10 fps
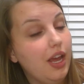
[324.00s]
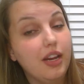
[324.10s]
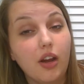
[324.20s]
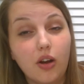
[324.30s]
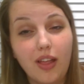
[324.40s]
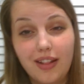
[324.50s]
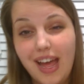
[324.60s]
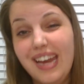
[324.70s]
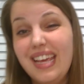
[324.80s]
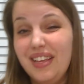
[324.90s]
and underline
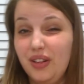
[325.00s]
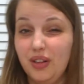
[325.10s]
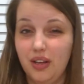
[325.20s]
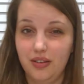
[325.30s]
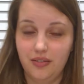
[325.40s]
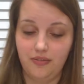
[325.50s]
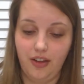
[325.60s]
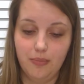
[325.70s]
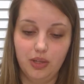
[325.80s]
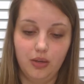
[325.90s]
that ill
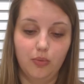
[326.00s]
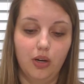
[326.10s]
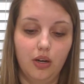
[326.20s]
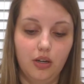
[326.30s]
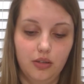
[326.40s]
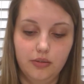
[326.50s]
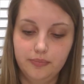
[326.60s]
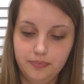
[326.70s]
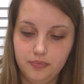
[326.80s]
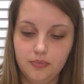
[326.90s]
family word.
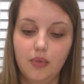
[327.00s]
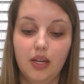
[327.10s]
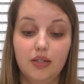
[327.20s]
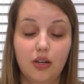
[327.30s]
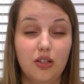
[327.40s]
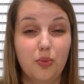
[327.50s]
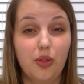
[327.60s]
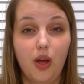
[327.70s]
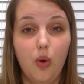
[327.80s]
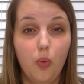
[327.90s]
It starts
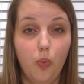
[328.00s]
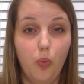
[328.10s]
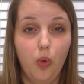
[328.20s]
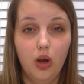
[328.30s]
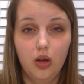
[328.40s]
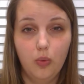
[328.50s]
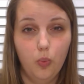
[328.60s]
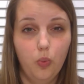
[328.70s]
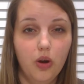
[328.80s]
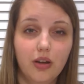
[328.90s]
with a w
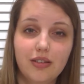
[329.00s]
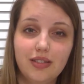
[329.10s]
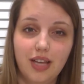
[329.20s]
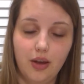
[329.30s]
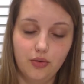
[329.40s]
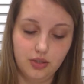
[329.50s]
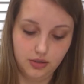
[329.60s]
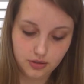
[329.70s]
w sound.